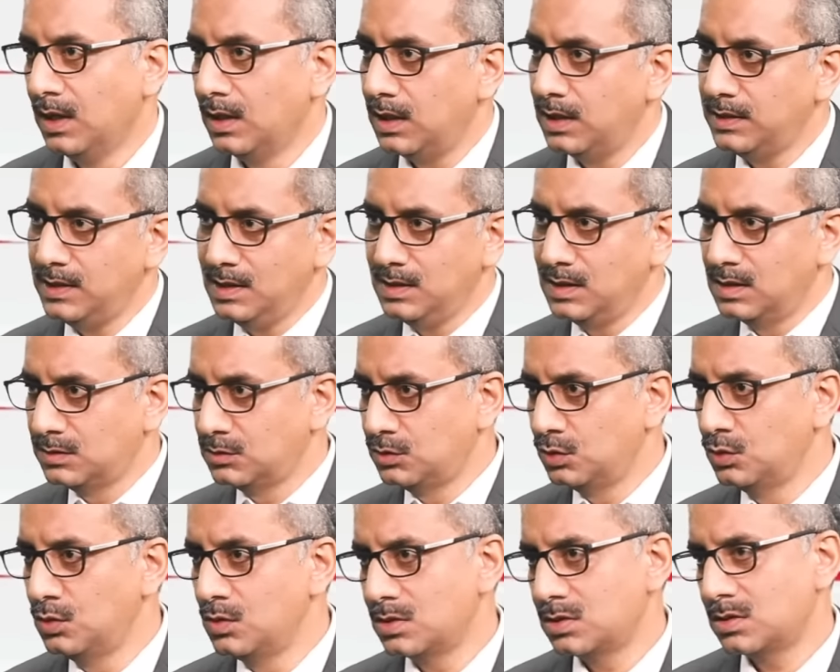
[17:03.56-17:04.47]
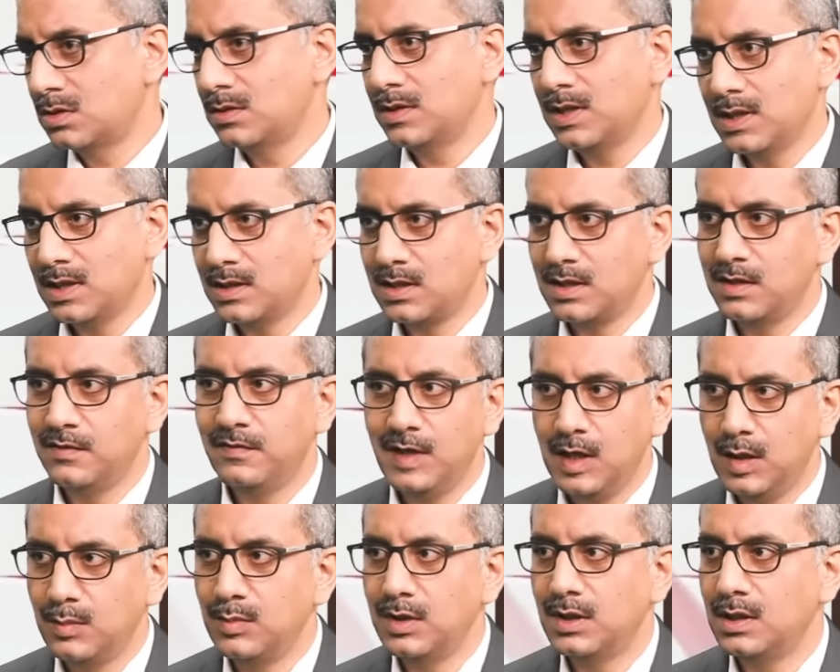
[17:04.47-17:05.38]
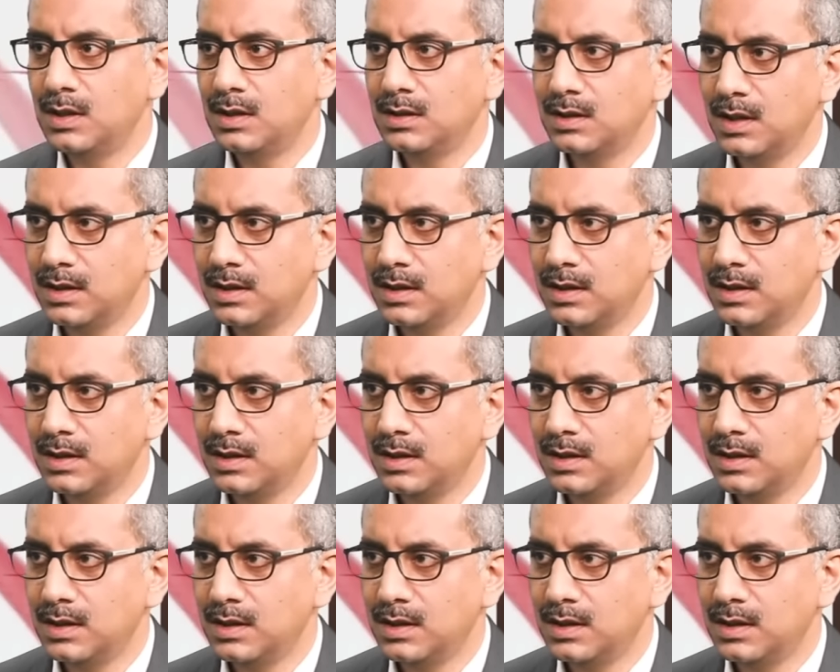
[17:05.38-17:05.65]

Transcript: I think the tools today that are available in the